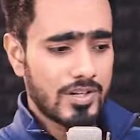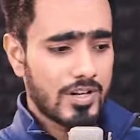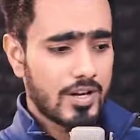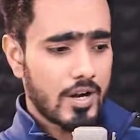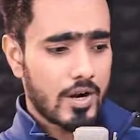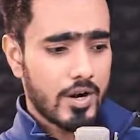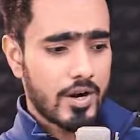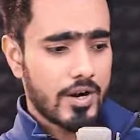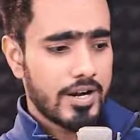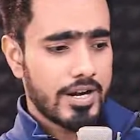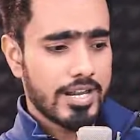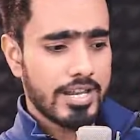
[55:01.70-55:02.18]

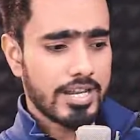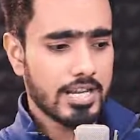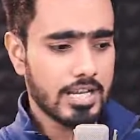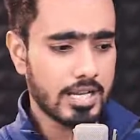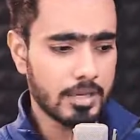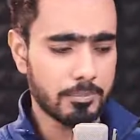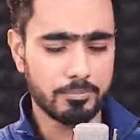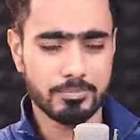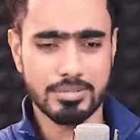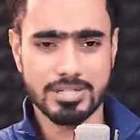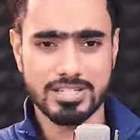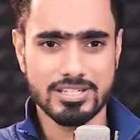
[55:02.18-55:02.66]
learning a
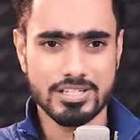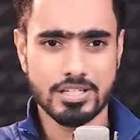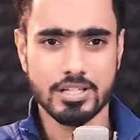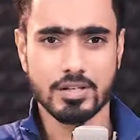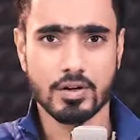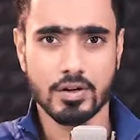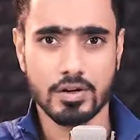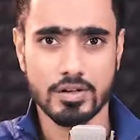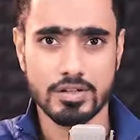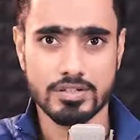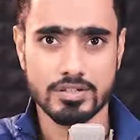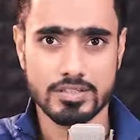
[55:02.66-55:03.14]

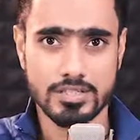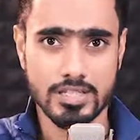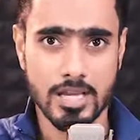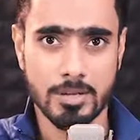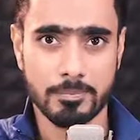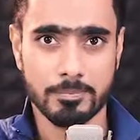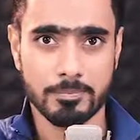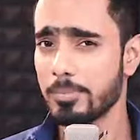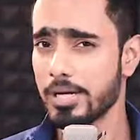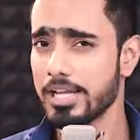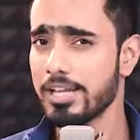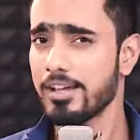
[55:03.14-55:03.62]
particular
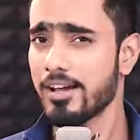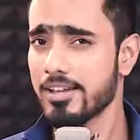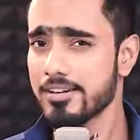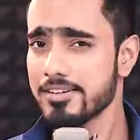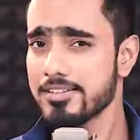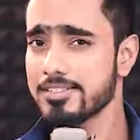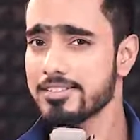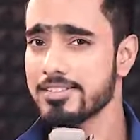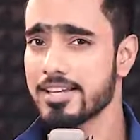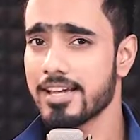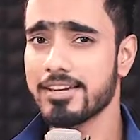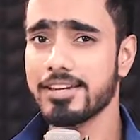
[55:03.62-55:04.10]
step. By
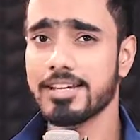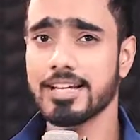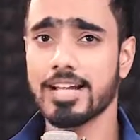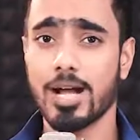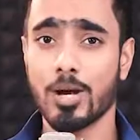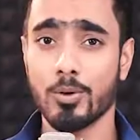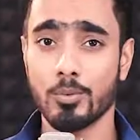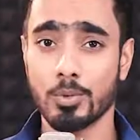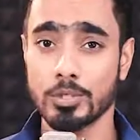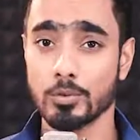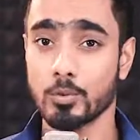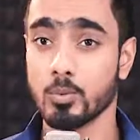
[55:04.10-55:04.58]
understanding
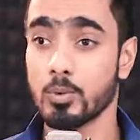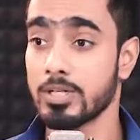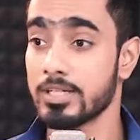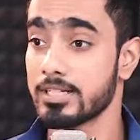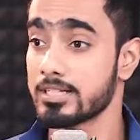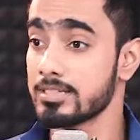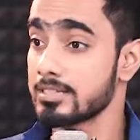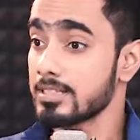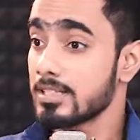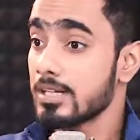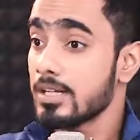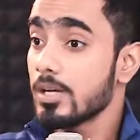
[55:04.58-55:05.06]
how it
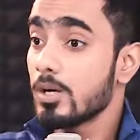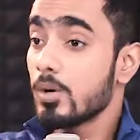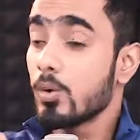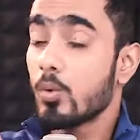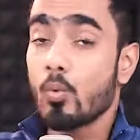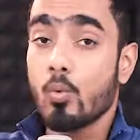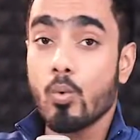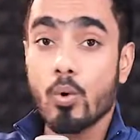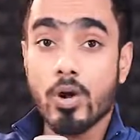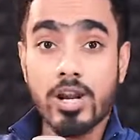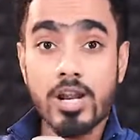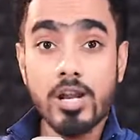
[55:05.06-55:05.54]
works,
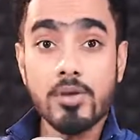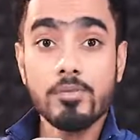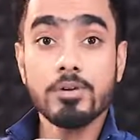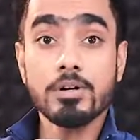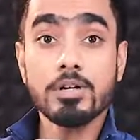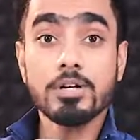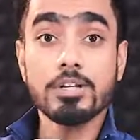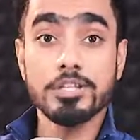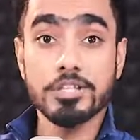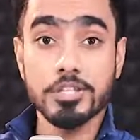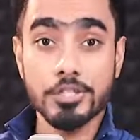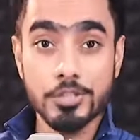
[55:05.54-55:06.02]
whatever
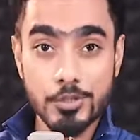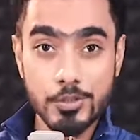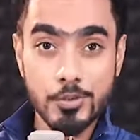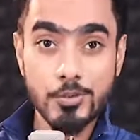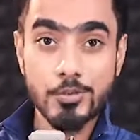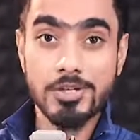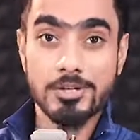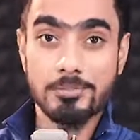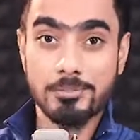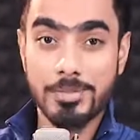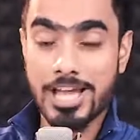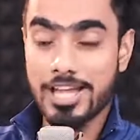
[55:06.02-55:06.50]
you
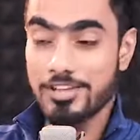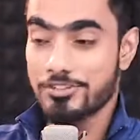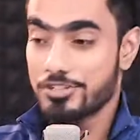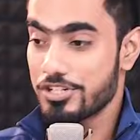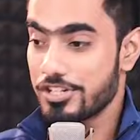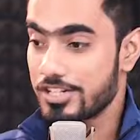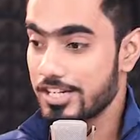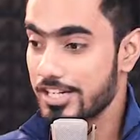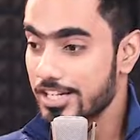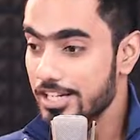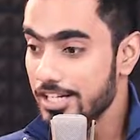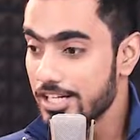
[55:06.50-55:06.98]

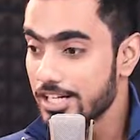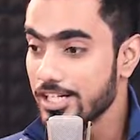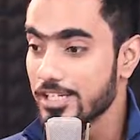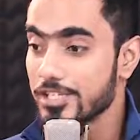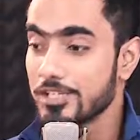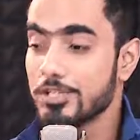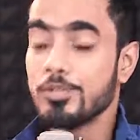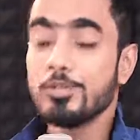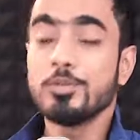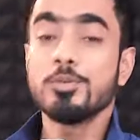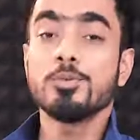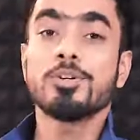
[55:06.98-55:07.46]
imagine,
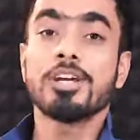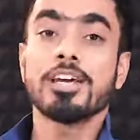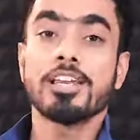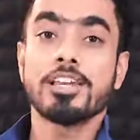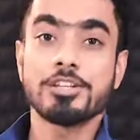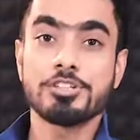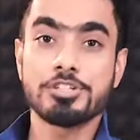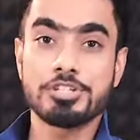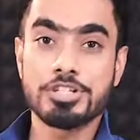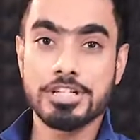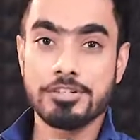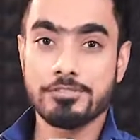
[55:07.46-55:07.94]
you can
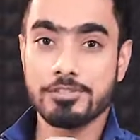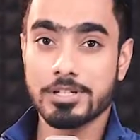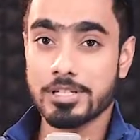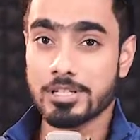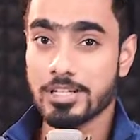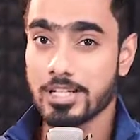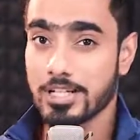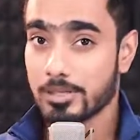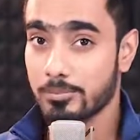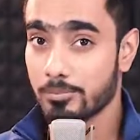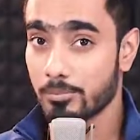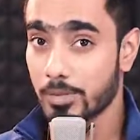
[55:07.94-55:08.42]
achieve it
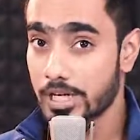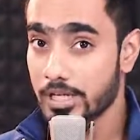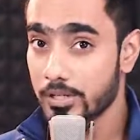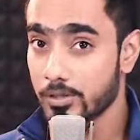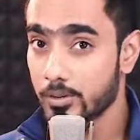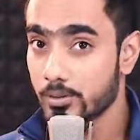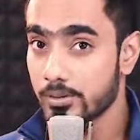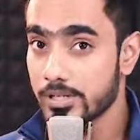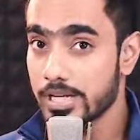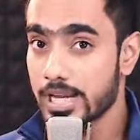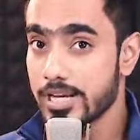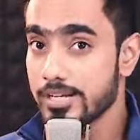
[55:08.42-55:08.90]
by
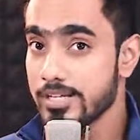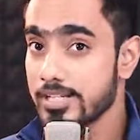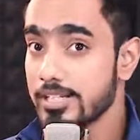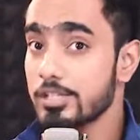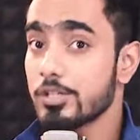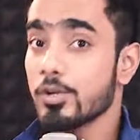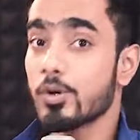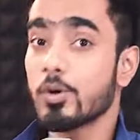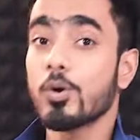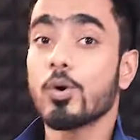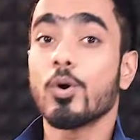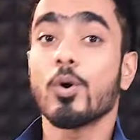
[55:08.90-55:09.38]
creating
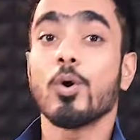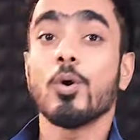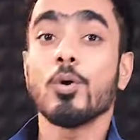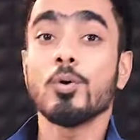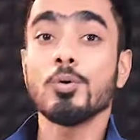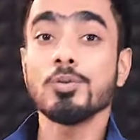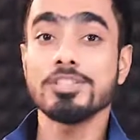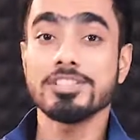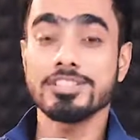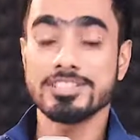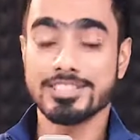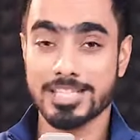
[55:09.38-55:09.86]
your
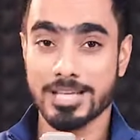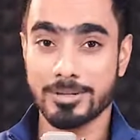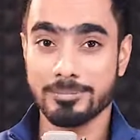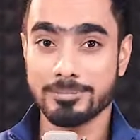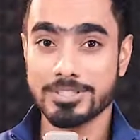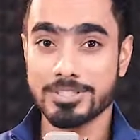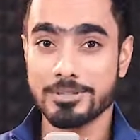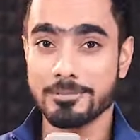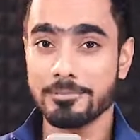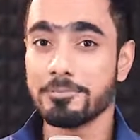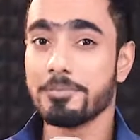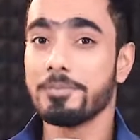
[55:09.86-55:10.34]
own
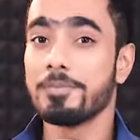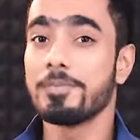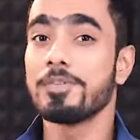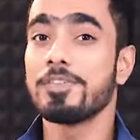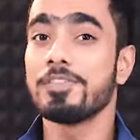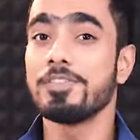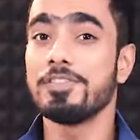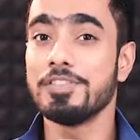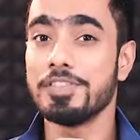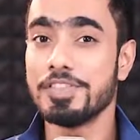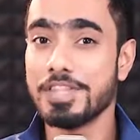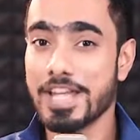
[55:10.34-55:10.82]
steps.
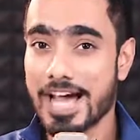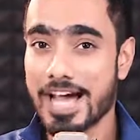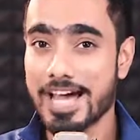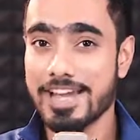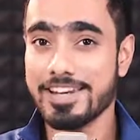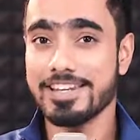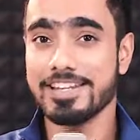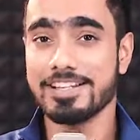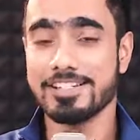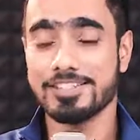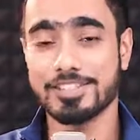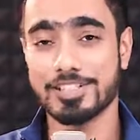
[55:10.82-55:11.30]

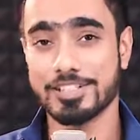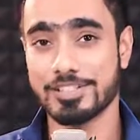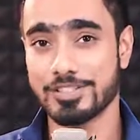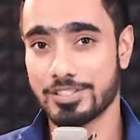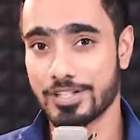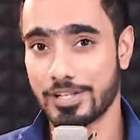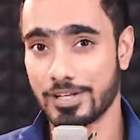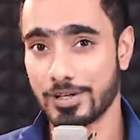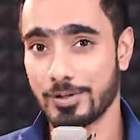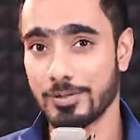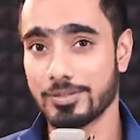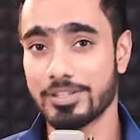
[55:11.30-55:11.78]
That is the
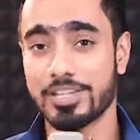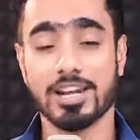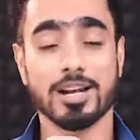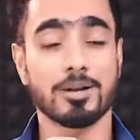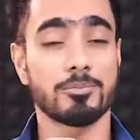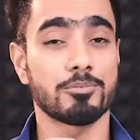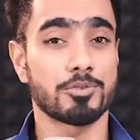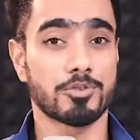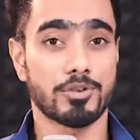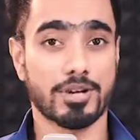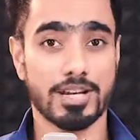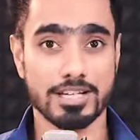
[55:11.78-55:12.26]
skill that
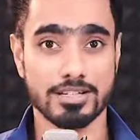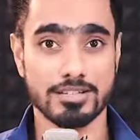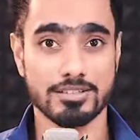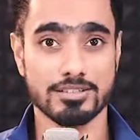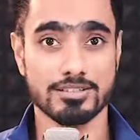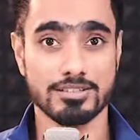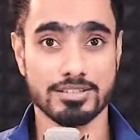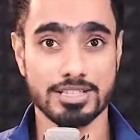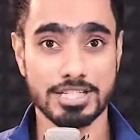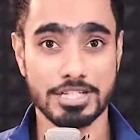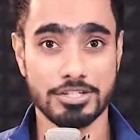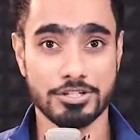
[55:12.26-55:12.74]
I'm trying to
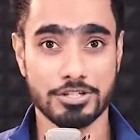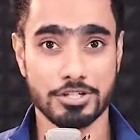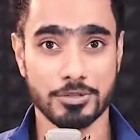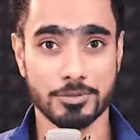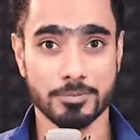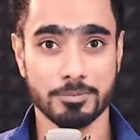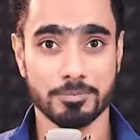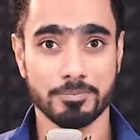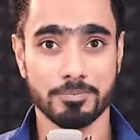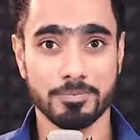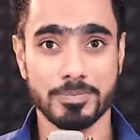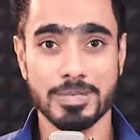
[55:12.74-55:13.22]
teach you.